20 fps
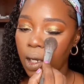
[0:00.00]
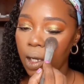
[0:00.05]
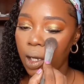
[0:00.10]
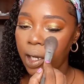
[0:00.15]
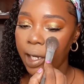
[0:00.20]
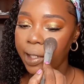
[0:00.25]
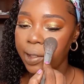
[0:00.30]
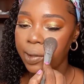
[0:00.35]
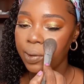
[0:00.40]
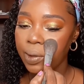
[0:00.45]

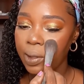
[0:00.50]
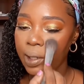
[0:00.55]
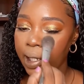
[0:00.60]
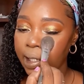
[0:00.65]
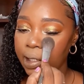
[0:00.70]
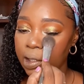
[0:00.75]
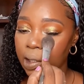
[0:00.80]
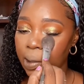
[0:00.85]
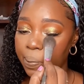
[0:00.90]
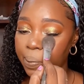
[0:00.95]
I don't
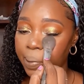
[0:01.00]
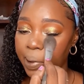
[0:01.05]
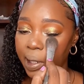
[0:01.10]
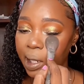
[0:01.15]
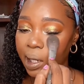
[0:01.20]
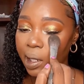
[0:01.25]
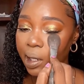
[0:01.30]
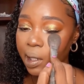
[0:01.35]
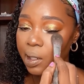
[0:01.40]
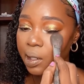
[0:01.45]
like to
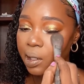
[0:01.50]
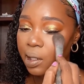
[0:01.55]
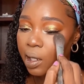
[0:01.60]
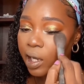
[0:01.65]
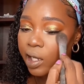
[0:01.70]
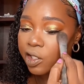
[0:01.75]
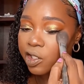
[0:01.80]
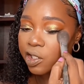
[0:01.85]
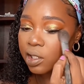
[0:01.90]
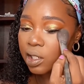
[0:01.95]

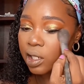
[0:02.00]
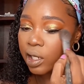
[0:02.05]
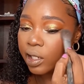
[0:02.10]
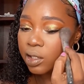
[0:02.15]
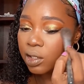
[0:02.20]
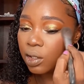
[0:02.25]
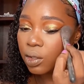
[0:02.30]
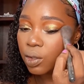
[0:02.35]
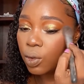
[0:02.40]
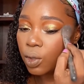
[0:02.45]
bake, I just
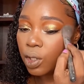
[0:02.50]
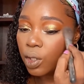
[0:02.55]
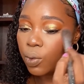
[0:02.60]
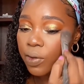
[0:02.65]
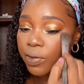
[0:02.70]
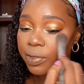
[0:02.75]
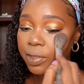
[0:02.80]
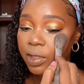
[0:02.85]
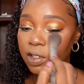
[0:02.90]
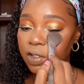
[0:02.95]
like to go in
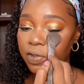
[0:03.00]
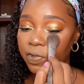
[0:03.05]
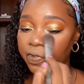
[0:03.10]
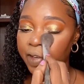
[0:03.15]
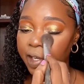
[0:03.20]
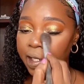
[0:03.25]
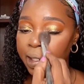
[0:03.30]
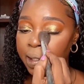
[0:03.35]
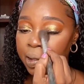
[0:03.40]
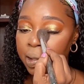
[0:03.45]
with this
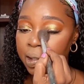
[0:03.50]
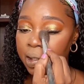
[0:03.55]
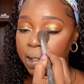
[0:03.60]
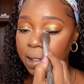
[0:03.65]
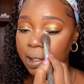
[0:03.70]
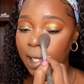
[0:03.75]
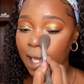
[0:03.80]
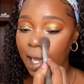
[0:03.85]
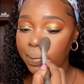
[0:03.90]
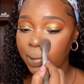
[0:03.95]
final
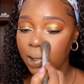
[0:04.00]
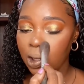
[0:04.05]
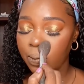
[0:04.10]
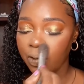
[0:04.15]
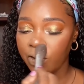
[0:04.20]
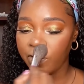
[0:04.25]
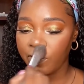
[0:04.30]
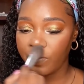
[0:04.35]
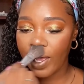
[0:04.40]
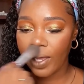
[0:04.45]
step to
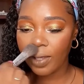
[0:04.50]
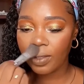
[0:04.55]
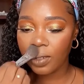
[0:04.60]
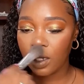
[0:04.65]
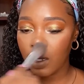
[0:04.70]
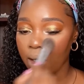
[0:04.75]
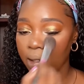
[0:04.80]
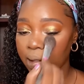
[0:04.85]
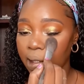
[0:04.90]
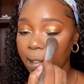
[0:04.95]
perfect
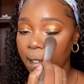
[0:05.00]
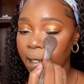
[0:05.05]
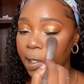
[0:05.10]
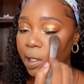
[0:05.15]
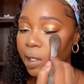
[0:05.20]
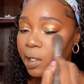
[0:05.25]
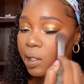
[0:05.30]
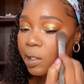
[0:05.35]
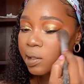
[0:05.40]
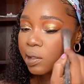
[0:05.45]
the under
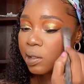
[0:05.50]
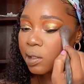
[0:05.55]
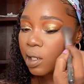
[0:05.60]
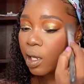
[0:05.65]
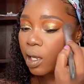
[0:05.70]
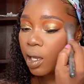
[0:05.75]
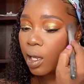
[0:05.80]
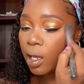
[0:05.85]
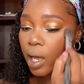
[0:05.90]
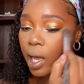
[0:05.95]
eyes
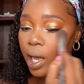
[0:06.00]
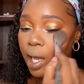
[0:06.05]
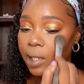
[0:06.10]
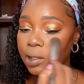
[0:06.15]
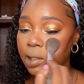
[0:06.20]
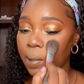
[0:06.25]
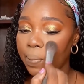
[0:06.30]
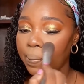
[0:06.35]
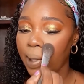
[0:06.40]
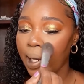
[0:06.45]

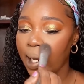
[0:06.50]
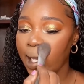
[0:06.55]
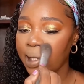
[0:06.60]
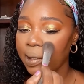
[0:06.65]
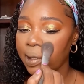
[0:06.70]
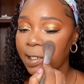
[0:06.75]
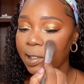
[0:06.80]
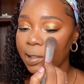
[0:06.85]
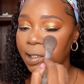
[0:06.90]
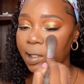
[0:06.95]
and to
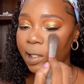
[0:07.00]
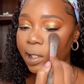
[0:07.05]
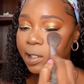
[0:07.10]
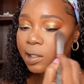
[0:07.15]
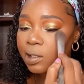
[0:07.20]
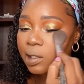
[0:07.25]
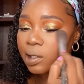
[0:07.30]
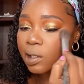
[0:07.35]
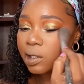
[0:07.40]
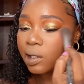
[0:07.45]
blend it
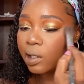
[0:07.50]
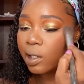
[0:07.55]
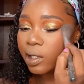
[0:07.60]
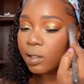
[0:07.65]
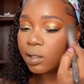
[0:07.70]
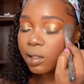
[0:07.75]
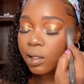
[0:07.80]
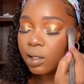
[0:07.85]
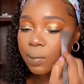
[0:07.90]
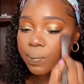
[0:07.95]
nicely
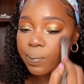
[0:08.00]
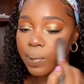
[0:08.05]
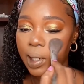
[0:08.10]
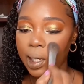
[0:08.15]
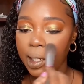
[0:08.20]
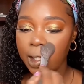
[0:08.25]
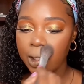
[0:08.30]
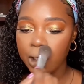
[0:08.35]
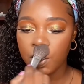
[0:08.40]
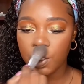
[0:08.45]
into the
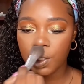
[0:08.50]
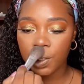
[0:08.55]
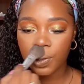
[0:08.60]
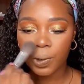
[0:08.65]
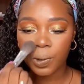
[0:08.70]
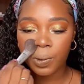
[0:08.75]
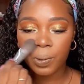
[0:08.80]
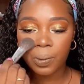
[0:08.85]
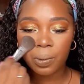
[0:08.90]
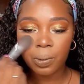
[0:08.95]
blush.
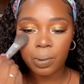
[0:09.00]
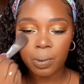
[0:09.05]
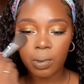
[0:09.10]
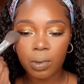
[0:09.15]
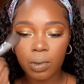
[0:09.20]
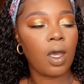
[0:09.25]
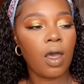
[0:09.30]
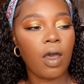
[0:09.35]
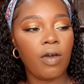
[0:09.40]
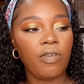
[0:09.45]

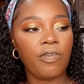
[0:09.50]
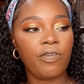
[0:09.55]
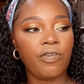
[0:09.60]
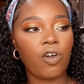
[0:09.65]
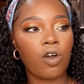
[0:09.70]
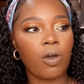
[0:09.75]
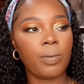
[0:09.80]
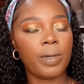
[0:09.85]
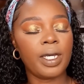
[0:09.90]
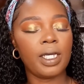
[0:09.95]

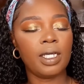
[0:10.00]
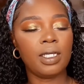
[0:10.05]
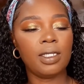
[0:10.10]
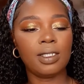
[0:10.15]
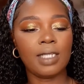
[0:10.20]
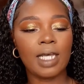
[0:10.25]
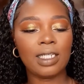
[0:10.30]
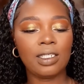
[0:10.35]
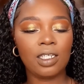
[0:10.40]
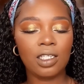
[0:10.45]
For my
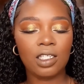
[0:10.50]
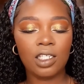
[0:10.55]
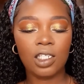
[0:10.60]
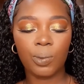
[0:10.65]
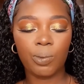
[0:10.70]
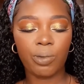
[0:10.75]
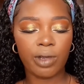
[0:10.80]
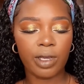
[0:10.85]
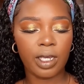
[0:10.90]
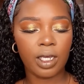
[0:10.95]
setting
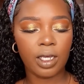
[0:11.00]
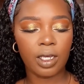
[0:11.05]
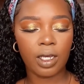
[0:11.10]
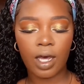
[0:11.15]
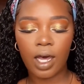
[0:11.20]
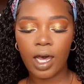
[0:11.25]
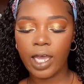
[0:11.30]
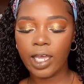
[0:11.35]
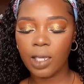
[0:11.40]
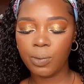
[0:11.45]
spray,
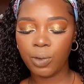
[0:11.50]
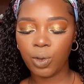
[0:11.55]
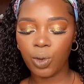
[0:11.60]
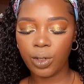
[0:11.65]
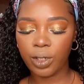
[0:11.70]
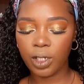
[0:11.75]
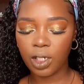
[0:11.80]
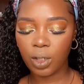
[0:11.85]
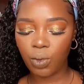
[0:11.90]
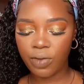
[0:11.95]
I am
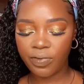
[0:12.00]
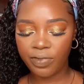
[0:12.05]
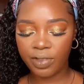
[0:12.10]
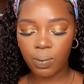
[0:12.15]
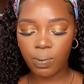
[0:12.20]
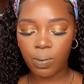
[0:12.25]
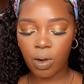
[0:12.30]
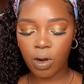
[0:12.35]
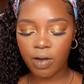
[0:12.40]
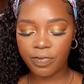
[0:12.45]
going in with
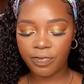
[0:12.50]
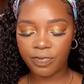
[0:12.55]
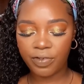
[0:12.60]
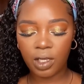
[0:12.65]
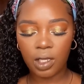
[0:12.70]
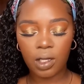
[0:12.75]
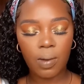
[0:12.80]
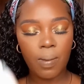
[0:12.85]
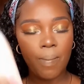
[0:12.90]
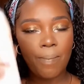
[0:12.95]
the
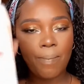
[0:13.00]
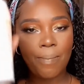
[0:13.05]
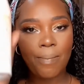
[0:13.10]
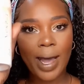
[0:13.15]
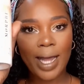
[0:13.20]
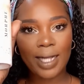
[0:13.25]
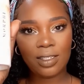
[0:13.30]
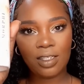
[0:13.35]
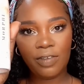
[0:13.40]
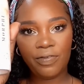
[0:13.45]
Morphe
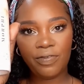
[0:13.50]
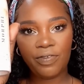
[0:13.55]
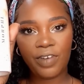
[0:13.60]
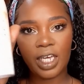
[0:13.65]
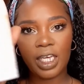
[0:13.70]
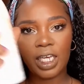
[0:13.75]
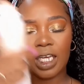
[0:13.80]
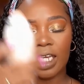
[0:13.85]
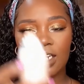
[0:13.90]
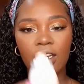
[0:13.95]

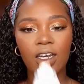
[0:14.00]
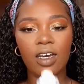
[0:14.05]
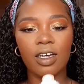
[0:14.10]
Mattifying